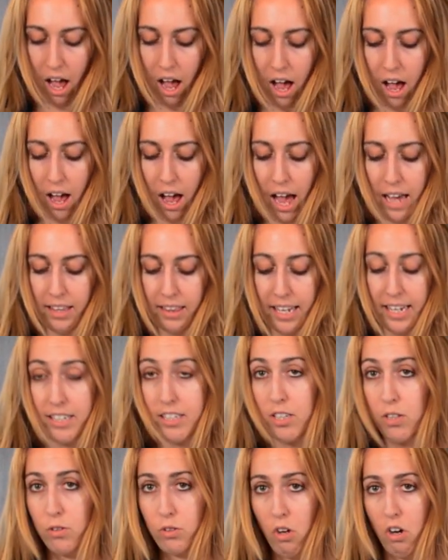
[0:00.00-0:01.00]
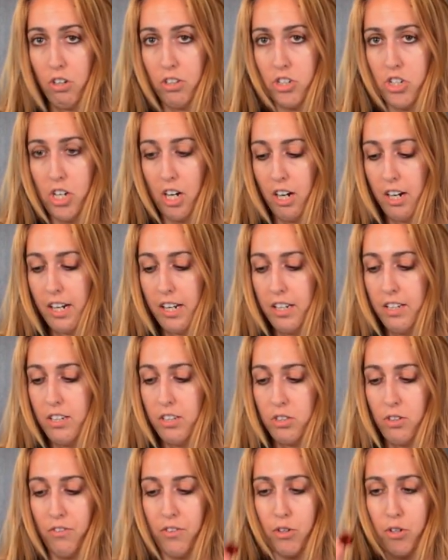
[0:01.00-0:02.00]
I like to use all the cherry,
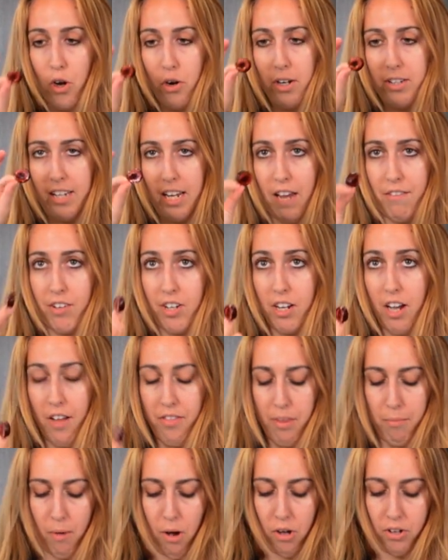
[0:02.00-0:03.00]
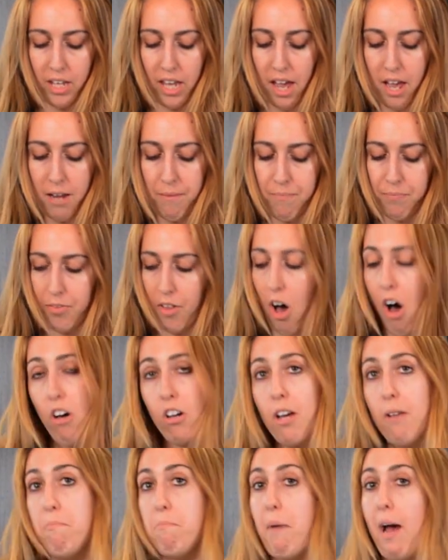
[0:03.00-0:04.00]
so if you notice I haven't cut them all yet, I'll
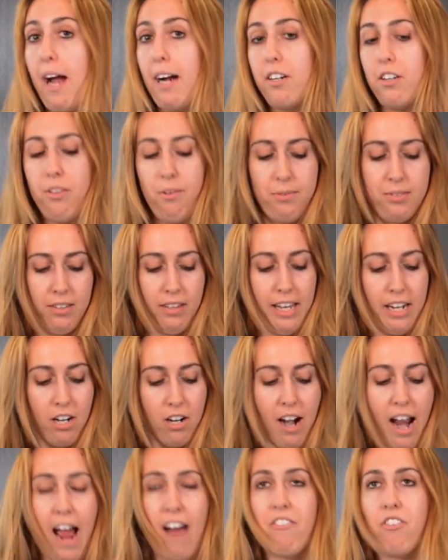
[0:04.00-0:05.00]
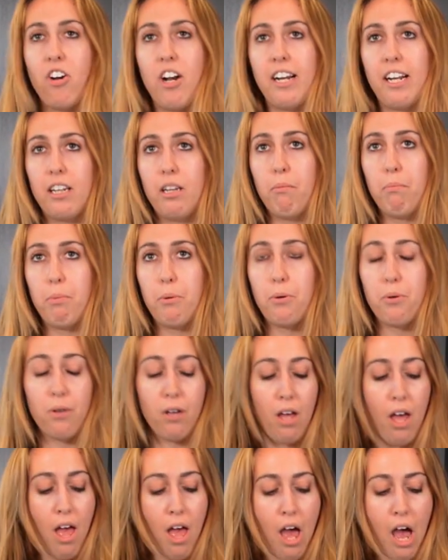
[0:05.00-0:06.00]
come back to those later after I get the
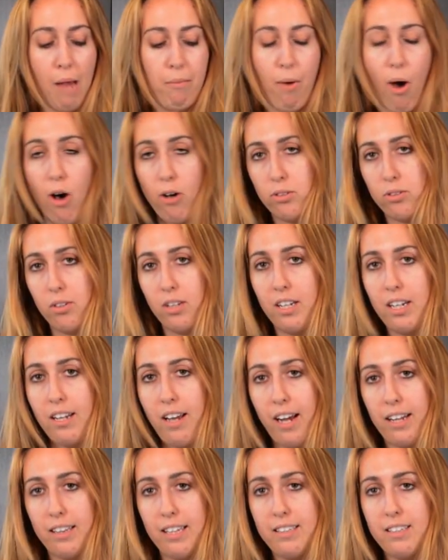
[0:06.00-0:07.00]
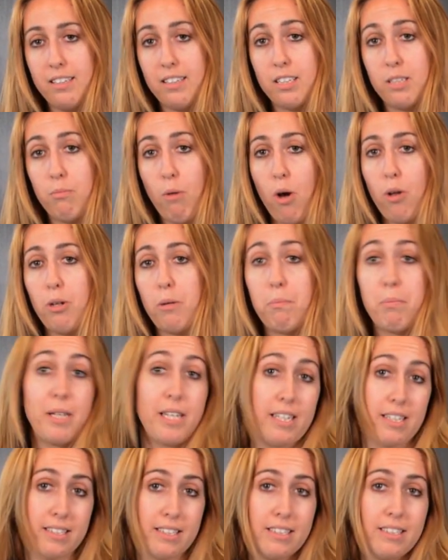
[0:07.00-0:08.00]
bulk. I'm also gonna cut these into smaller
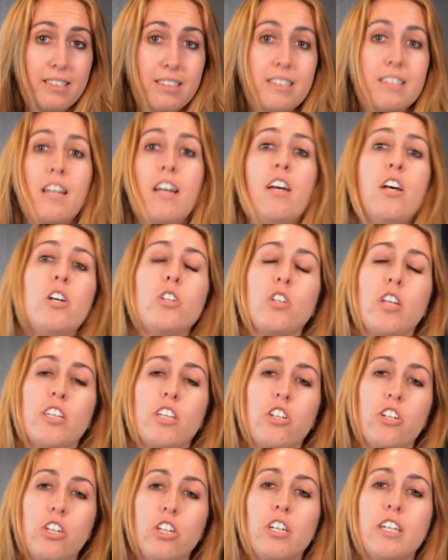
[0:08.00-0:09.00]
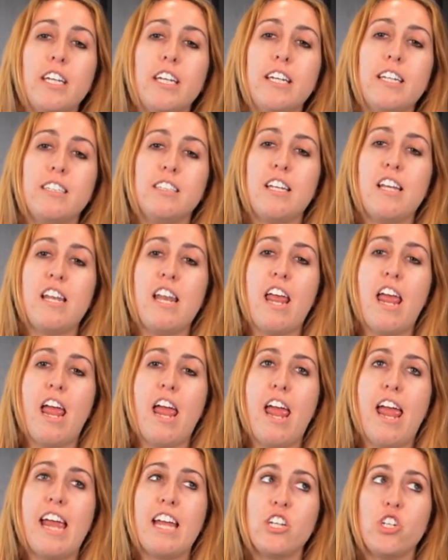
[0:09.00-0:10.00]
pieces so that the cookie isn't
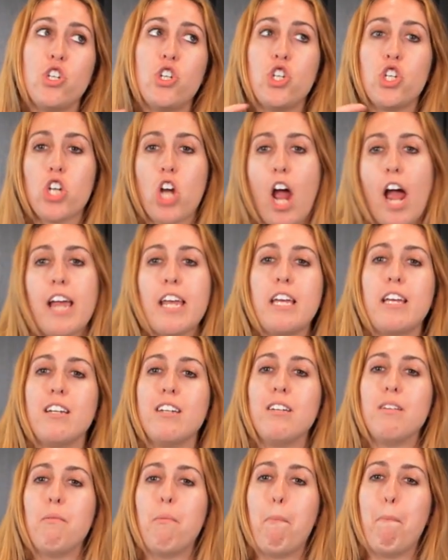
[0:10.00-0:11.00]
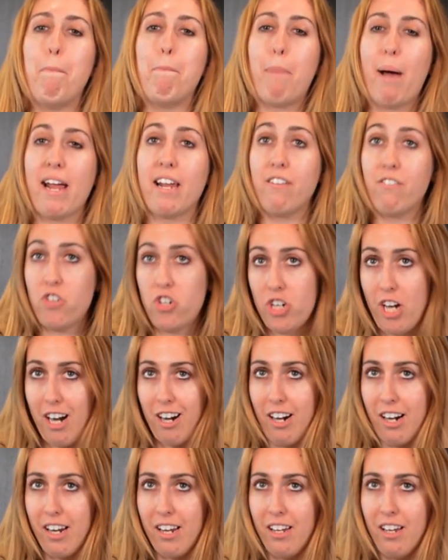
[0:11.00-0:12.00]
a giant bite of
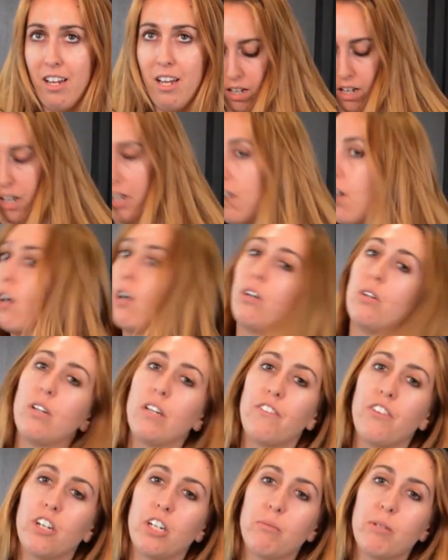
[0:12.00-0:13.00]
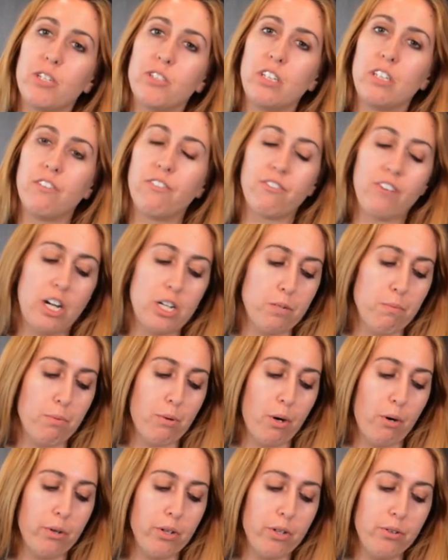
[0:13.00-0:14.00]
cherry. If you're gonna be using fresh
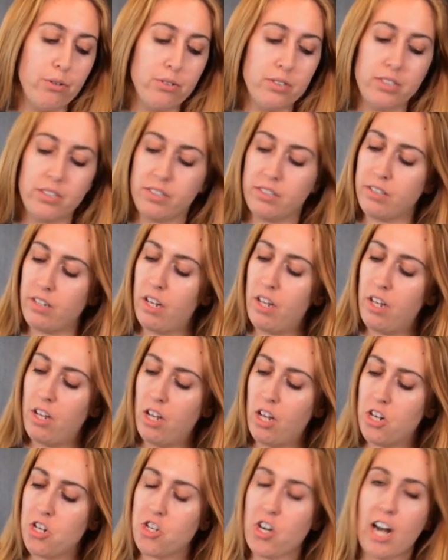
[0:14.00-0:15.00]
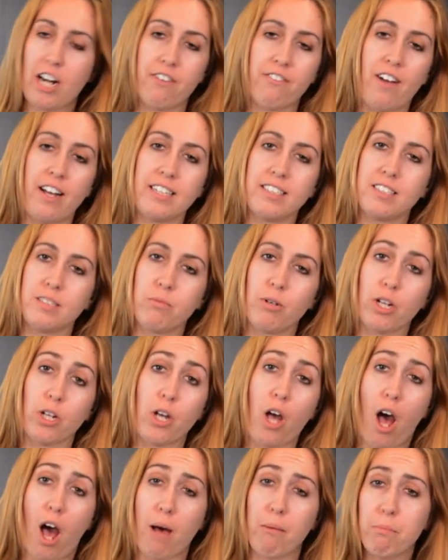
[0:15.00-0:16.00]
produce, try to find somewhere to
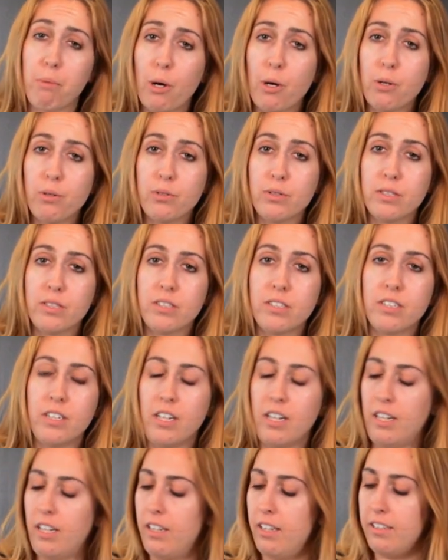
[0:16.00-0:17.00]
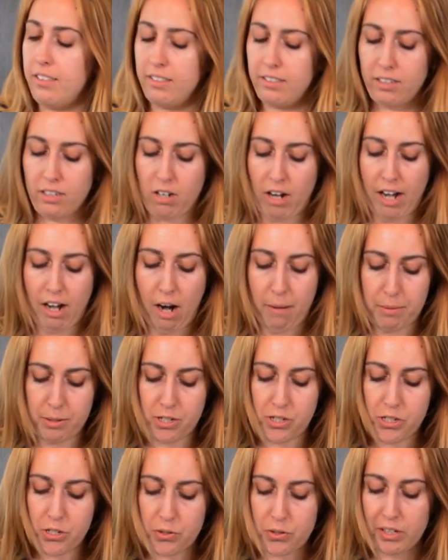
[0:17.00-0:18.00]
compost. This is a great
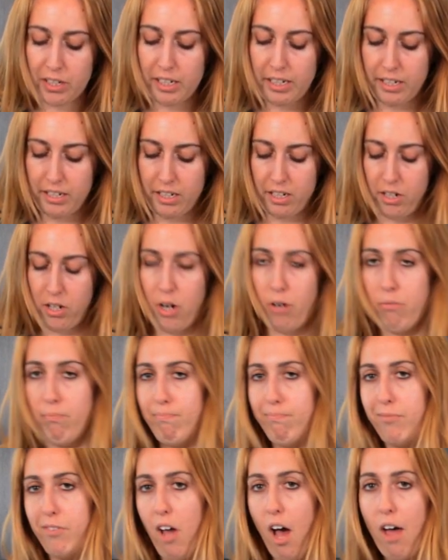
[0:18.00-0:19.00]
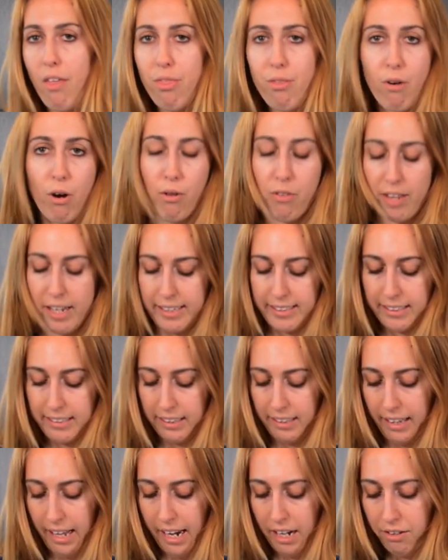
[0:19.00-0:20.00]
opportunity to, not throw things in the
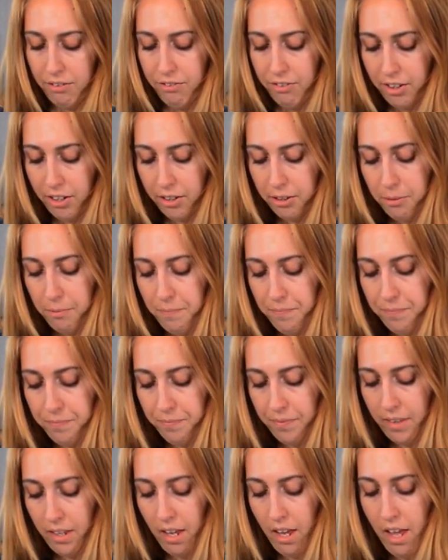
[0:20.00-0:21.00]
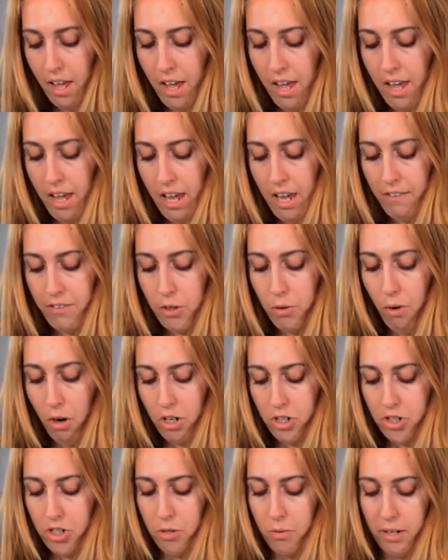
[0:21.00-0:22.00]
landfill. If you
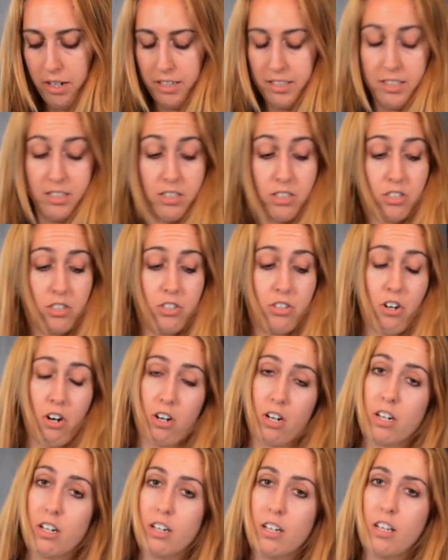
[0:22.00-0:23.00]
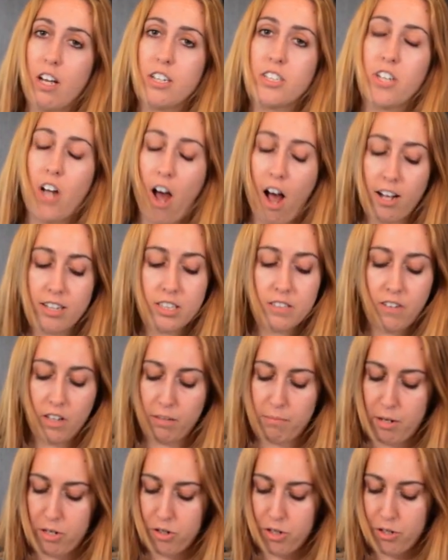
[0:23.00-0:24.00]
aren't sure where to start, tons of
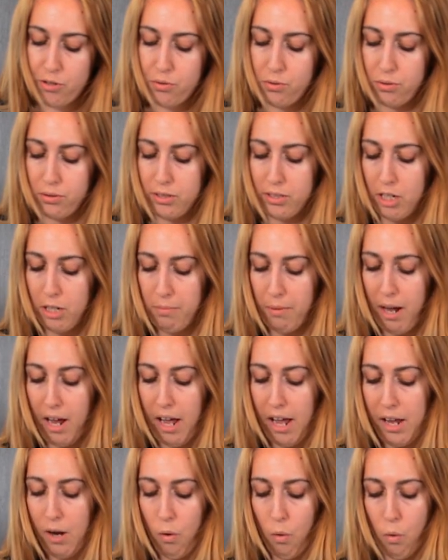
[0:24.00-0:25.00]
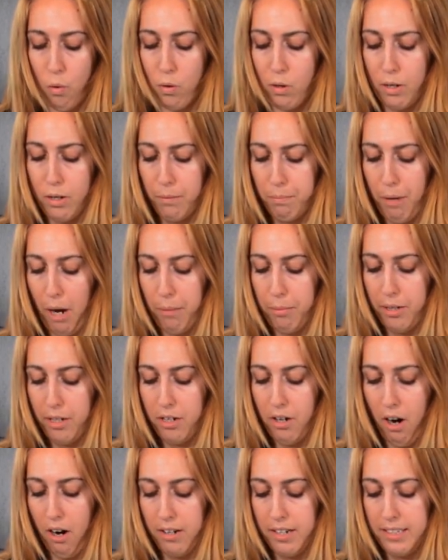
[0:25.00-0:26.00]
elementary schools nearby or
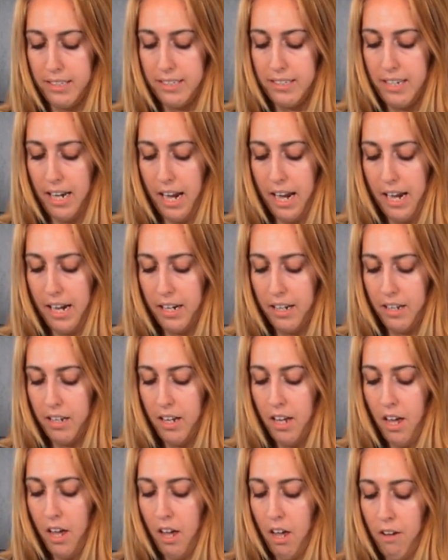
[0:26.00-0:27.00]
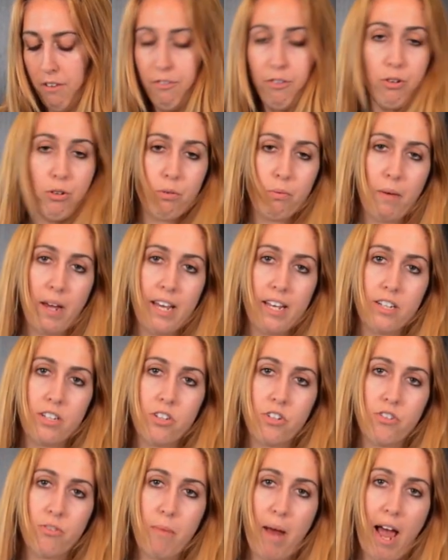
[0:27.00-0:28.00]
public gardens take food
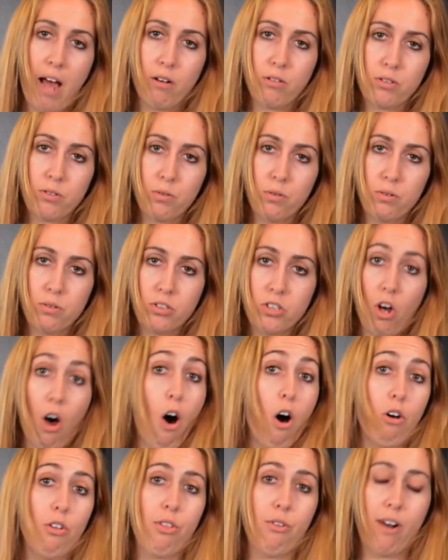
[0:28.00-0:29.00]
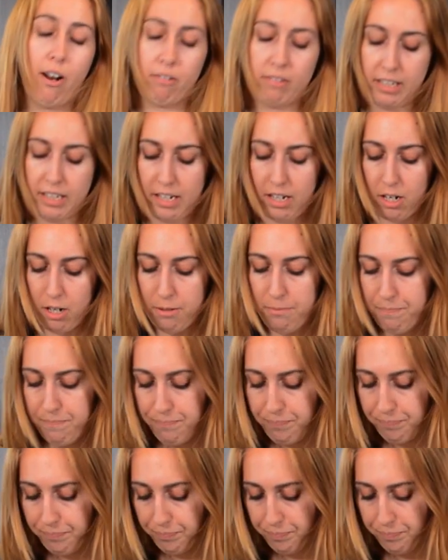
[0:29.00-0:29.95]
waste from households all throughout the year.